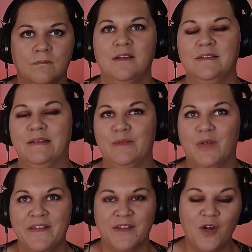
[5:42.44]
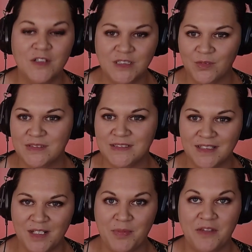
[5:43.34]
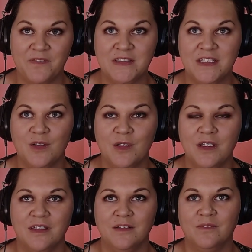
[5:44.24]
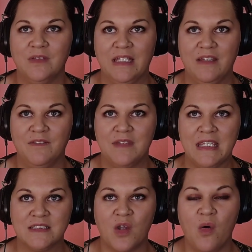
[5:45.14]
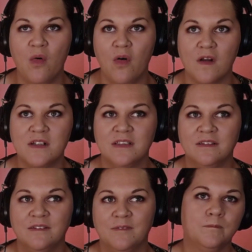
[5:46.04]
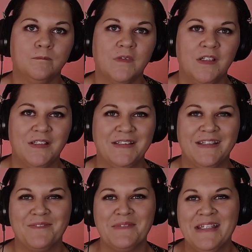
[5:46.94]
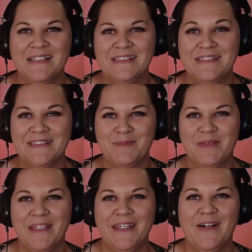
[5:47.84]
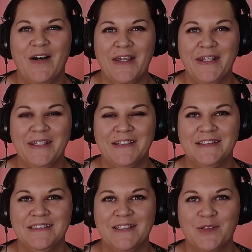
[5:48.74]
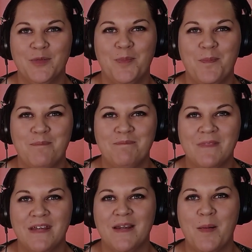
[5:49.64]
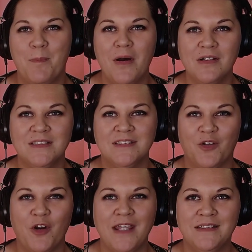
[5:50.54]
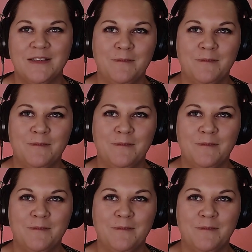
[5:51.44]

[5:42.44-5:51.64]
Yeah, what are the consequences going to be for Tyrion when he gets caught? Is this him here hiding in this little box crate?